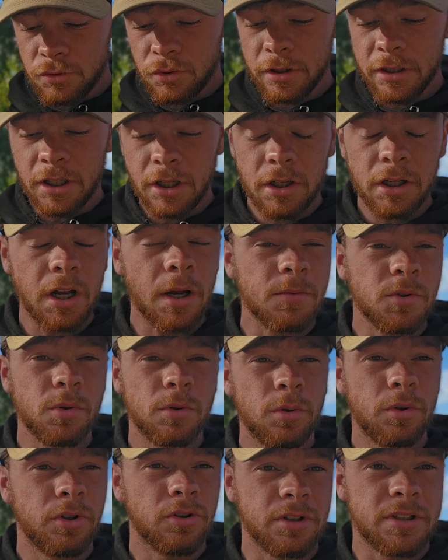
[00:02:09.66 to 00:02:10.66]
really good. It comes with
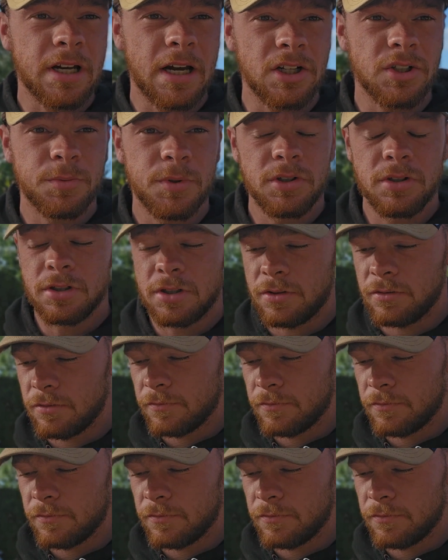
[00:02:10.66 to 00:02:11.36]
all your attachments,